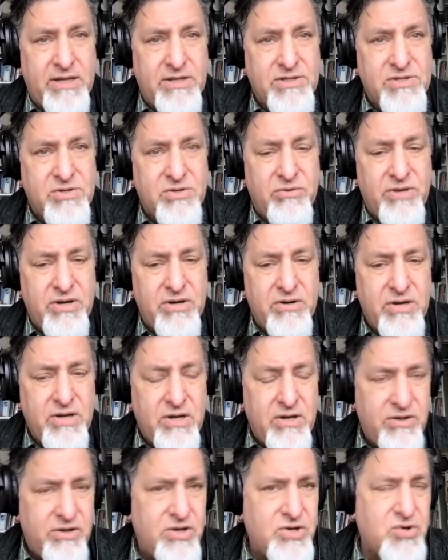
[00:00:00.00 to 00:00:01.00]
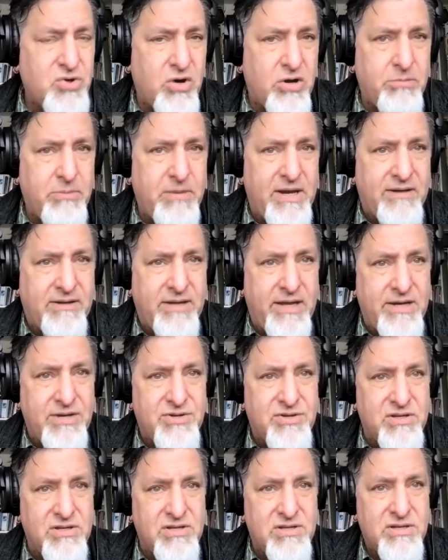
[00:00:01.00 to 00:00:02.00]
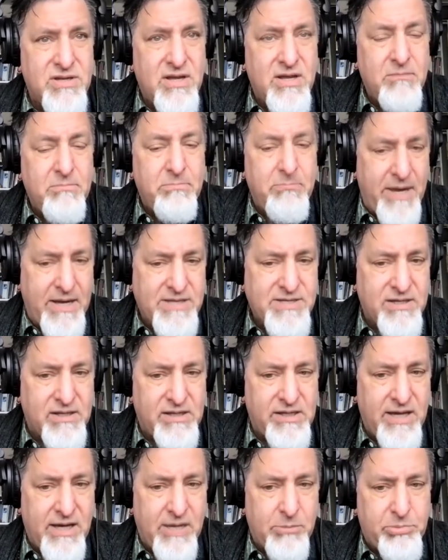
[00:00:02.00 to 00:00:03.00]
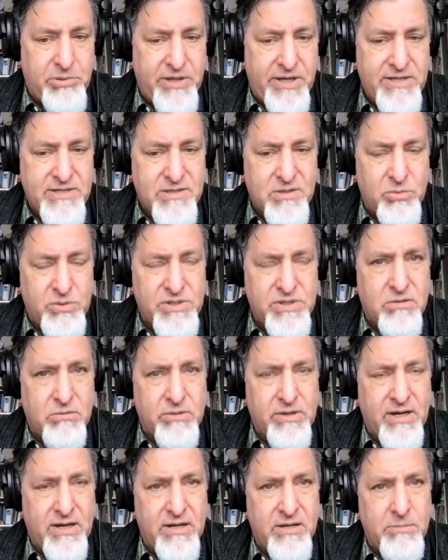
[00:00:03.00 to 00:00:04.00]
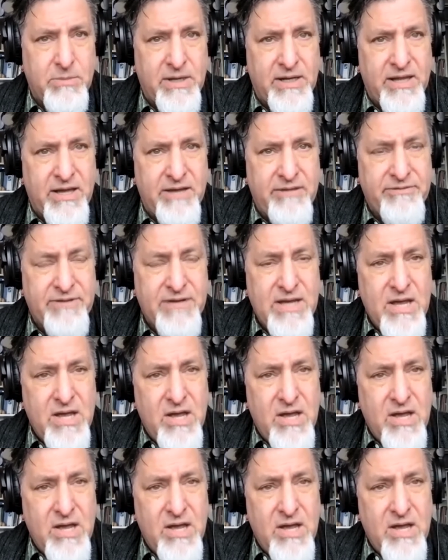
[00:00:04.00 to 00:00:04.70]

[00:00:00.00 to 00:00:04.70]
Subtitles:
And so they're short meditations, basically on place and what's going on in my life.